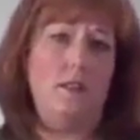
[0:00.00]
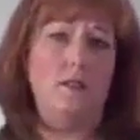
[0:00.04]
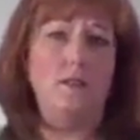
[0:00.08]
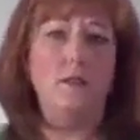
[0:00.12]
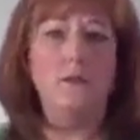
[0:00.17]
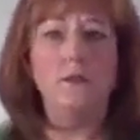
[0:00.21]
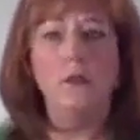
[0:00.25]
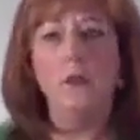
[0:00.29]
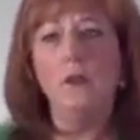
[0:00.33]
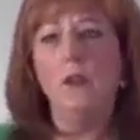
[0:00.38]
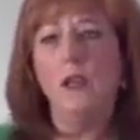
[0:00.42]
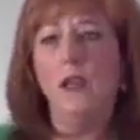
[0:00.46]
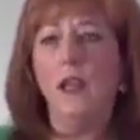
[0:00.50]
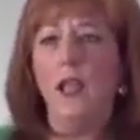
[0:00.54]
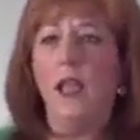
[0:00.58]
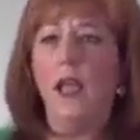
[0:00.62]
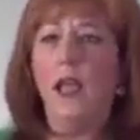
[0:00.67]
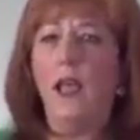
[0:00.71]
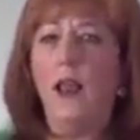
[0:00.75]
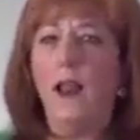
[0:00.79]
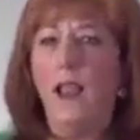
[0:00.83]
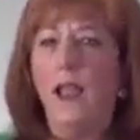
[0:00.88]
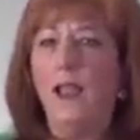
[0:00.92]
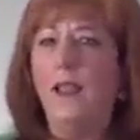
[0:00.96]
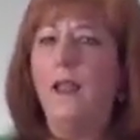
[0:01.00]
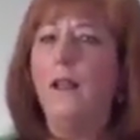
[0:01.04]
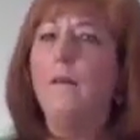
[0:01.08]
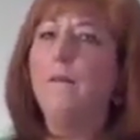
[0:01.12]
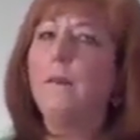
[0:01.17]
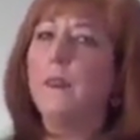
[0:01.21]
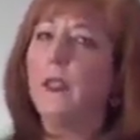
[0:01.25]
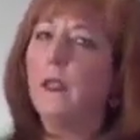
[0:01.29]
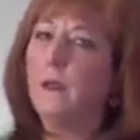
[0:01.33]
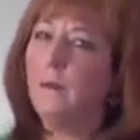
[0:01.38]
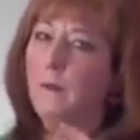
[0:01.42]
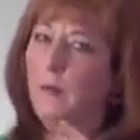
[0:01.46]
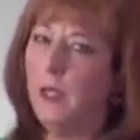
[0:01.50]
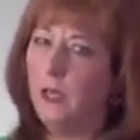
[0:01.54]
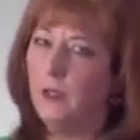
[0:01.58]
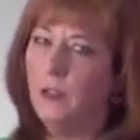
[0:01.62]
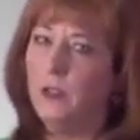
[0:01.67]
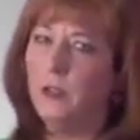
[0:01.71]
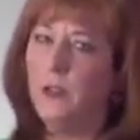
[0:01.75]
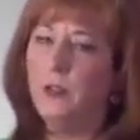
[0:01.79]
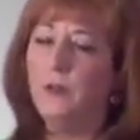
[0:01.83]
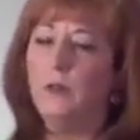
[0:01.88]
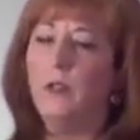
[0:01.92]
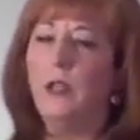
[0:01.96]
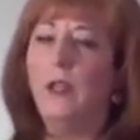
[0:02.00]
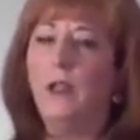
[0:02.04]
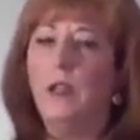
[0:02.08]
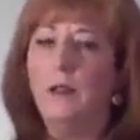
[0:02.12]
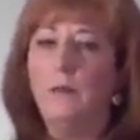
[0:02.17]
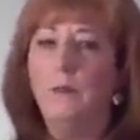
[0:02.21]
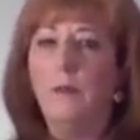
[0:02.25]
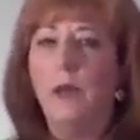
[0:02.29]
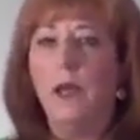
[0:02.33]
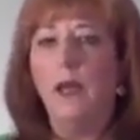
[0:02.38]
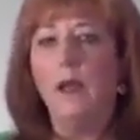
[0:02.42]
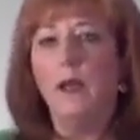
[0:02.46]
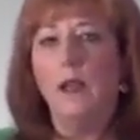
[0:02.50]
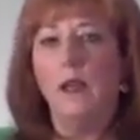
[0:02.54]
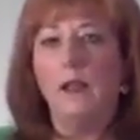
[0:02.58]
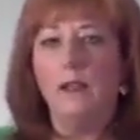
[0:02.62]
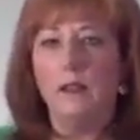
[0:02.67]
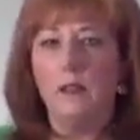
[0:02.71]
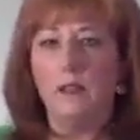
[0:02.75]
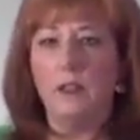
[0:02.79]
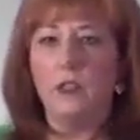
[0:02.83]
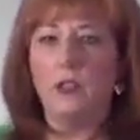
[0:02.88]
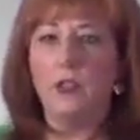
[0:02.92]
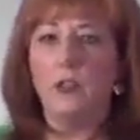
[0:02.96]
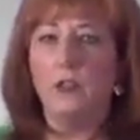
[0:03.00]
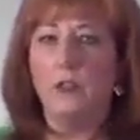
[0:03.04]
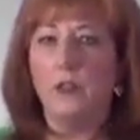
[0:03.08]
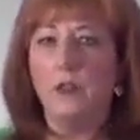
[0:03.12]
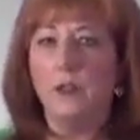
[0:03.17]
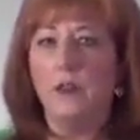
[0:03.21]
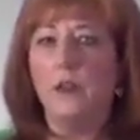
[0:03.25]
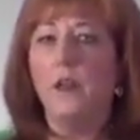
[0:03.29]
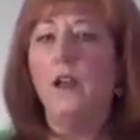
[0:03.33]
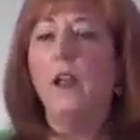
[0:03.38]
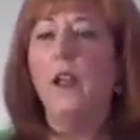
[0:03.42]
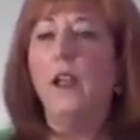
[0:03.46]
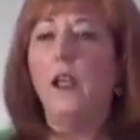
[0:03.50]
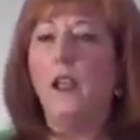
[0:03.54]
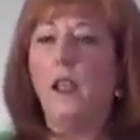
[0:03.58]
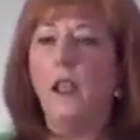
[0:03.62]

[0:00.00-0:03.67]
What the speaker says: So if you get a headache, make sure you cut back on the sugar